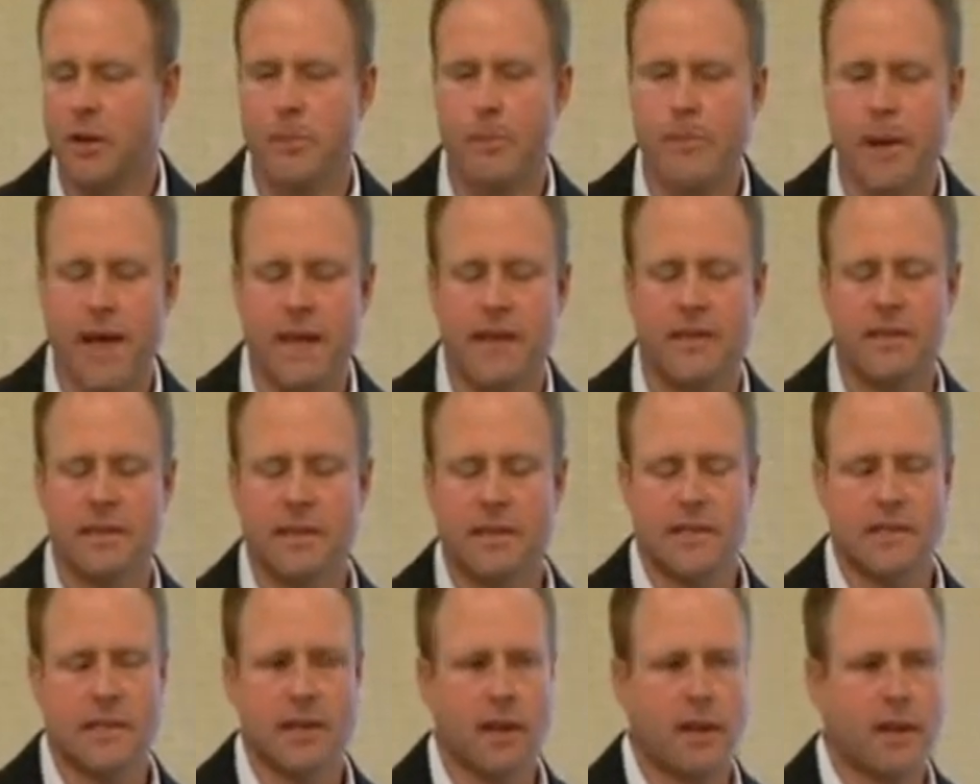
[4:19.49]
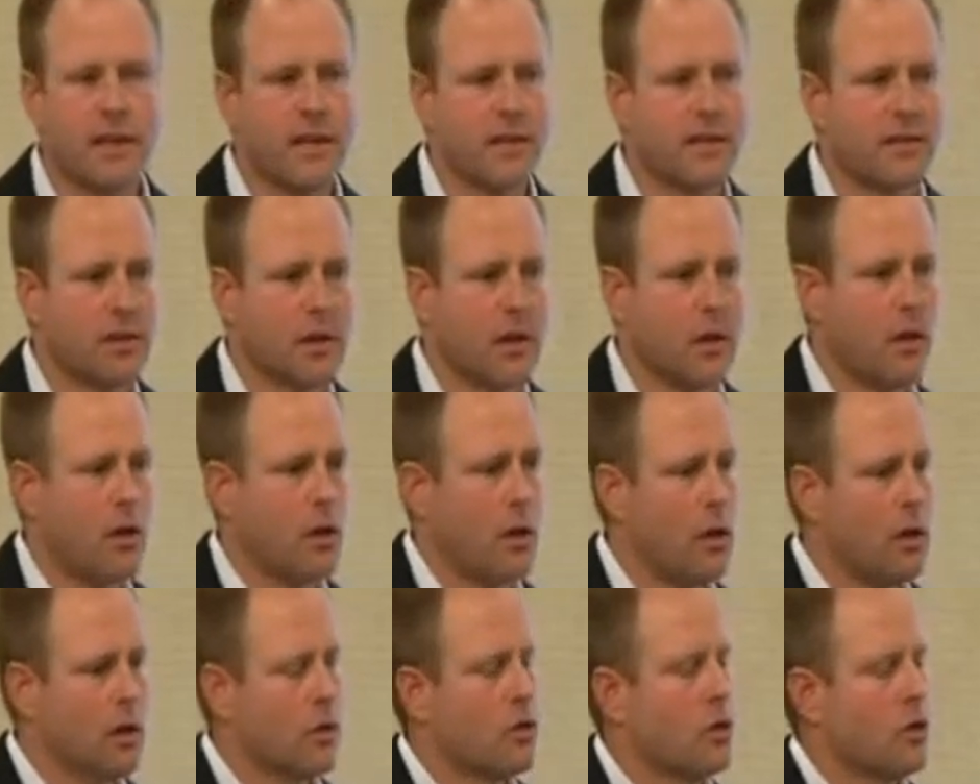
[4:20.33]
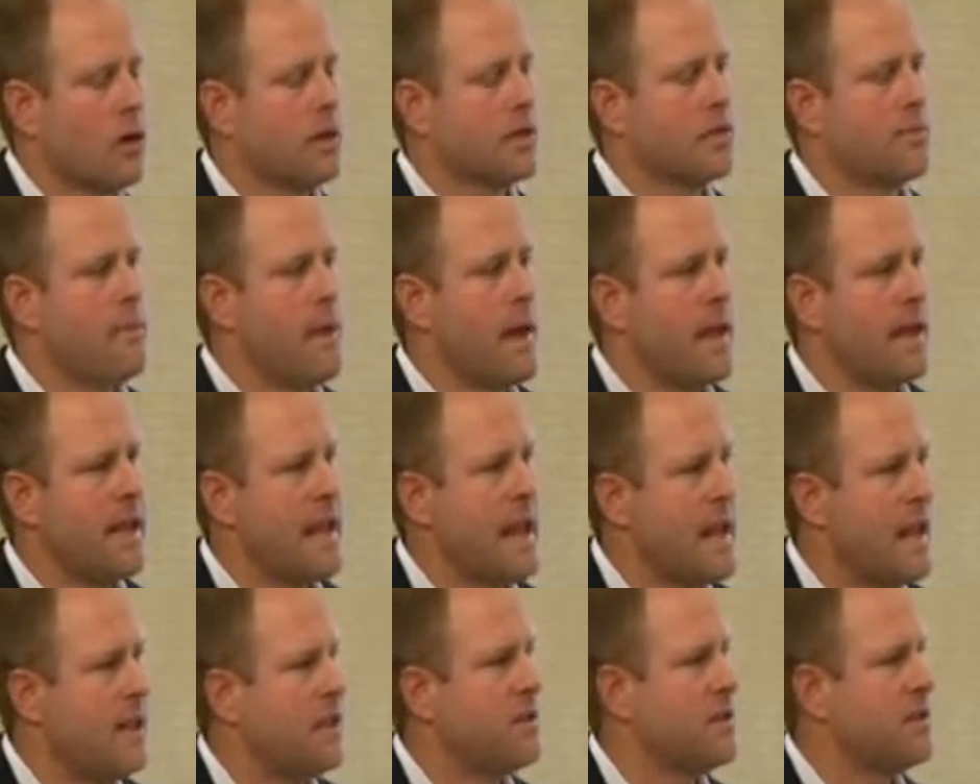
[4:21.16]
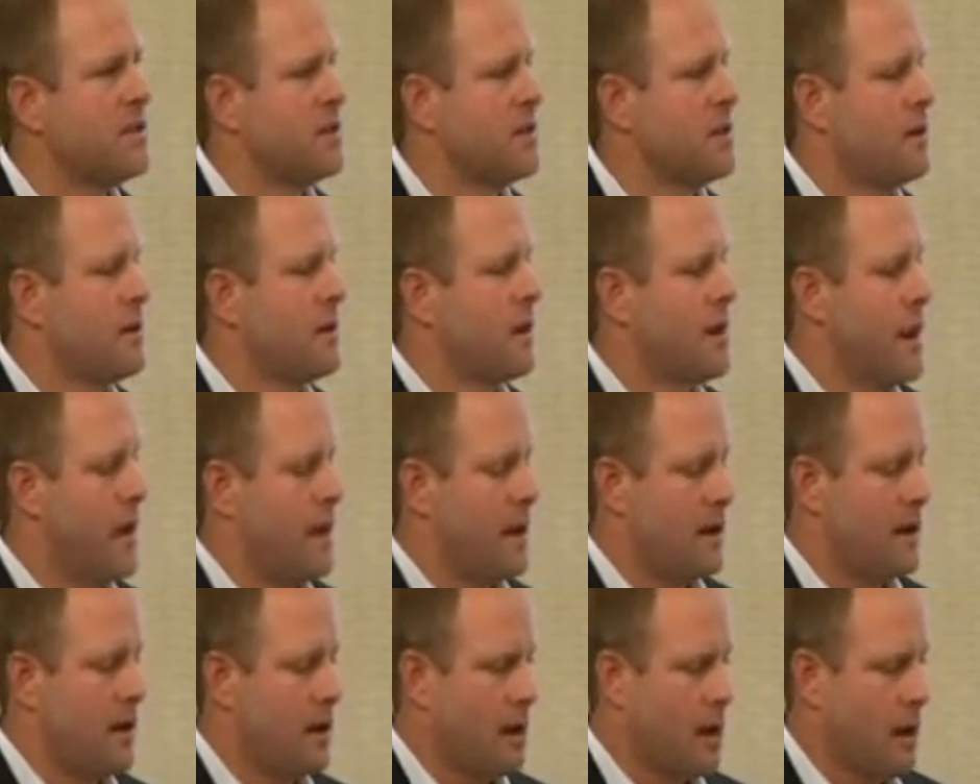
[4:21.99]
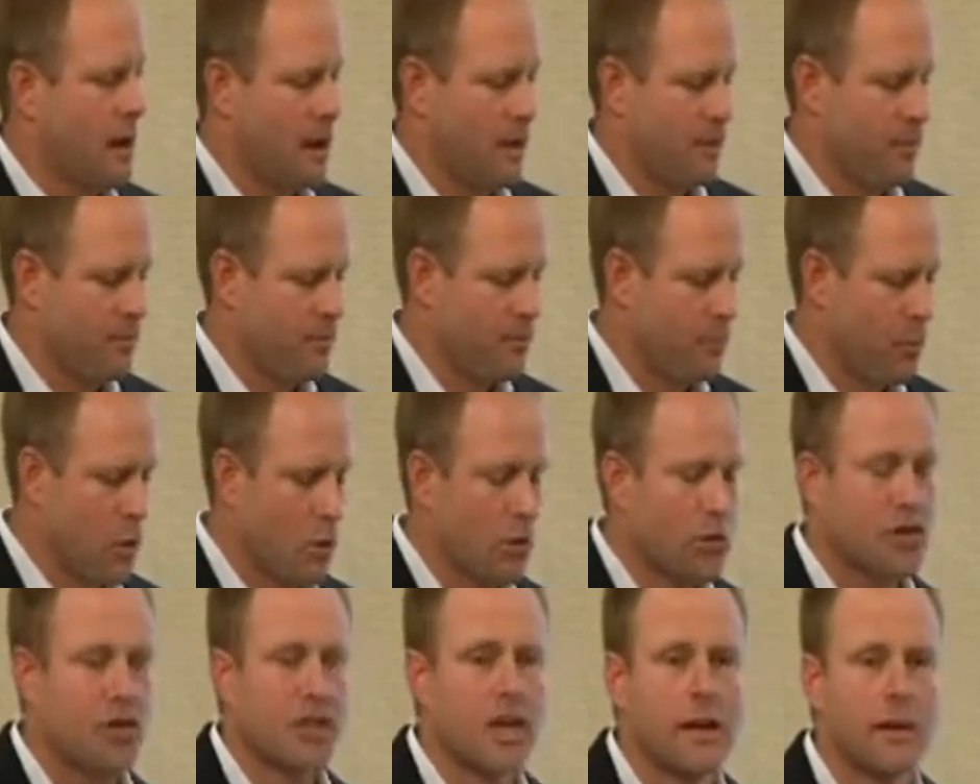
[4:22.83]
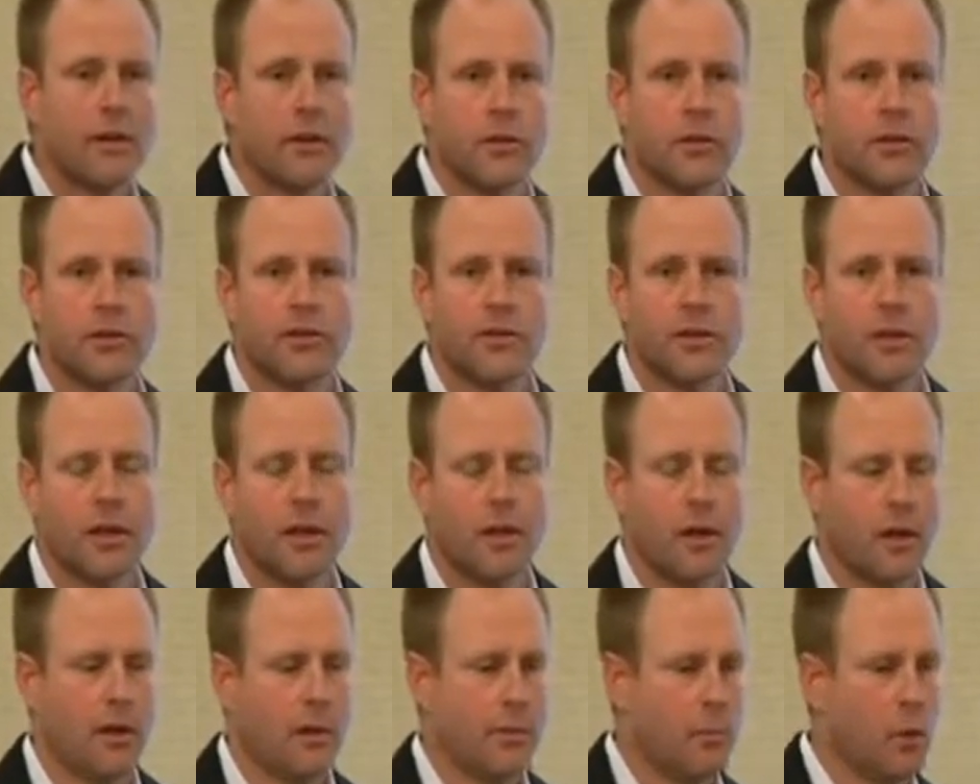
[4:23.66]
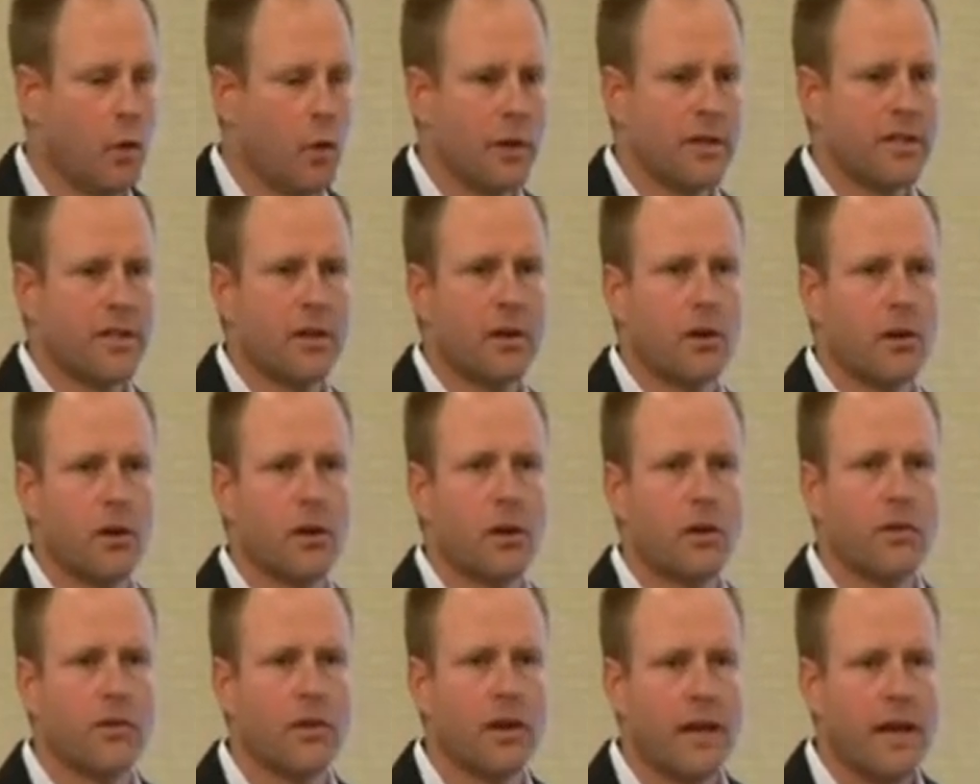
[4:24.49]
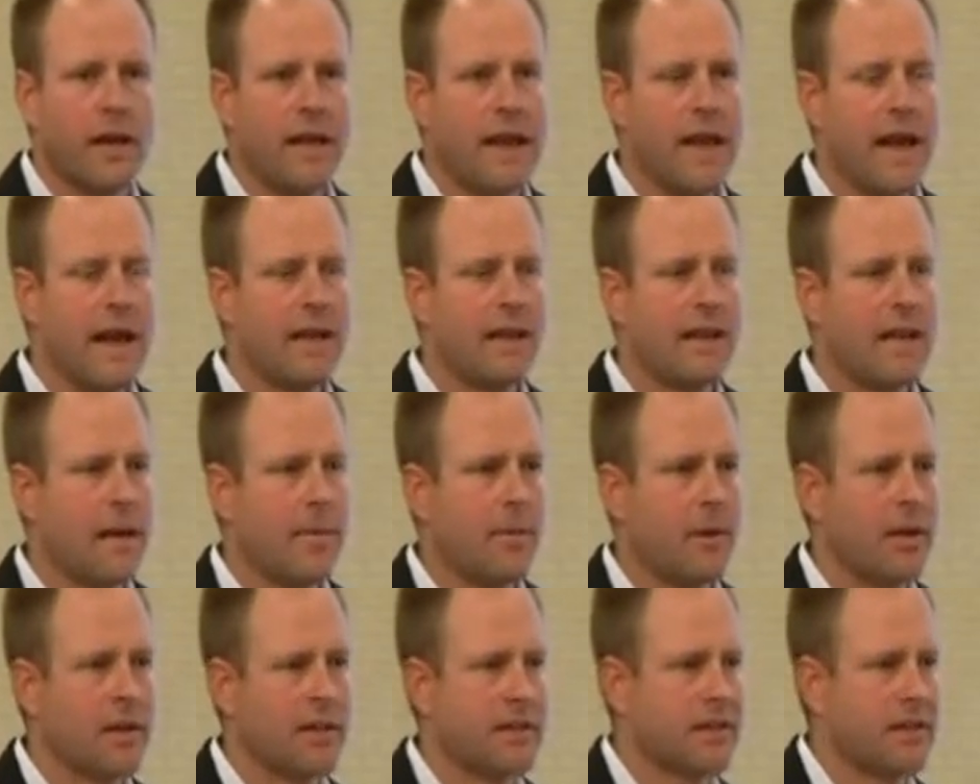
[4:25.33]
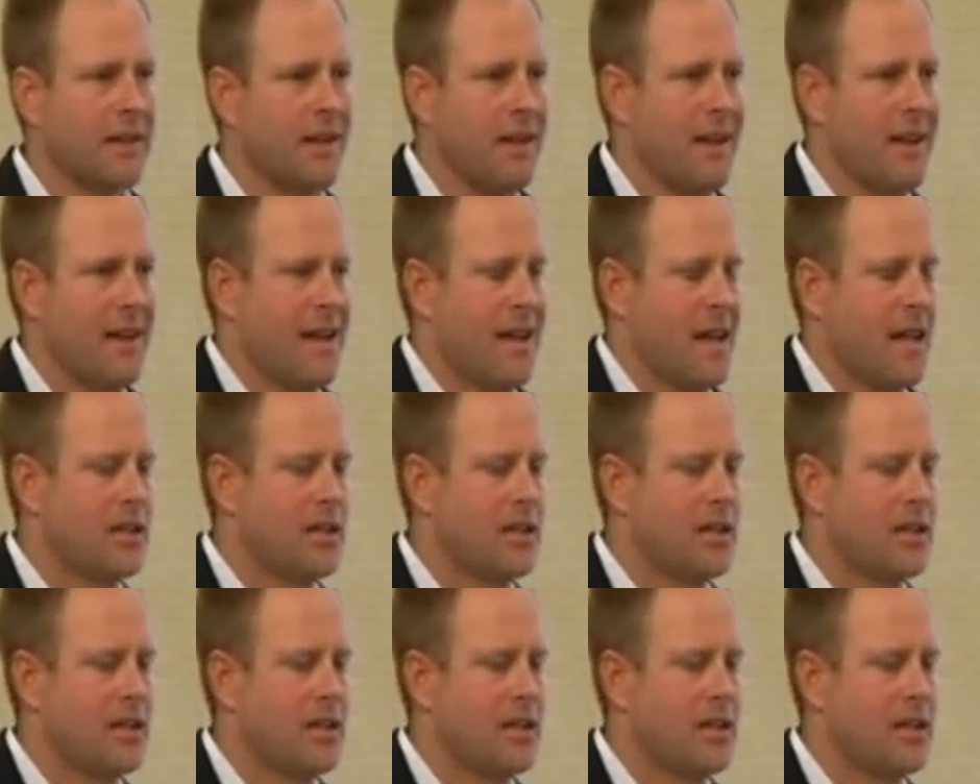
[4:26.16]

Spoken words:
She did amazing studies all across many ages and both genders, boys and girls, in academics.